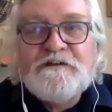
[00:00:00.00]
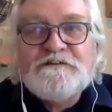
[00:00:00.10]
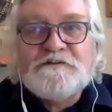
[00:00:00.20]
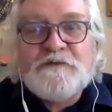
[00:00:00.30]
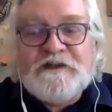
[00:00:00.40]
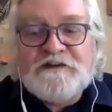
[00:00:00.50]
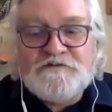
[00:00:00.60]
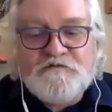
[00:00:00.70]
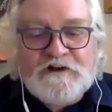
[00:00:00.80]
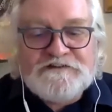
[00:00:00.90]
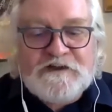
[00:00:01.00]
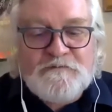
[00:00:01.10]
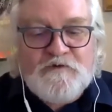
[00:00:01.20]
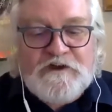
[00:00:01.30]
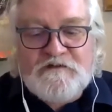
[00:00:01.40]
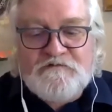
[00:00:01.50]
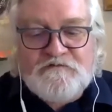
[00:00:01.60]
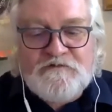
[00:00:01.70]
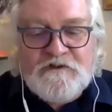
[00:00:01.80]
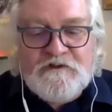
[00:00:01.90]
So we need to find some way of,
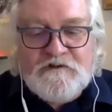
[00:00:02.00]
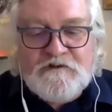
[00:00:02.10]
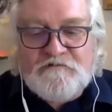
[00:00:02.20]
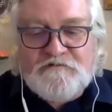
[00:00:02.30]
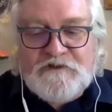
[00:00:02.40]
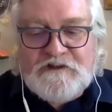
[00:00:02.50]
of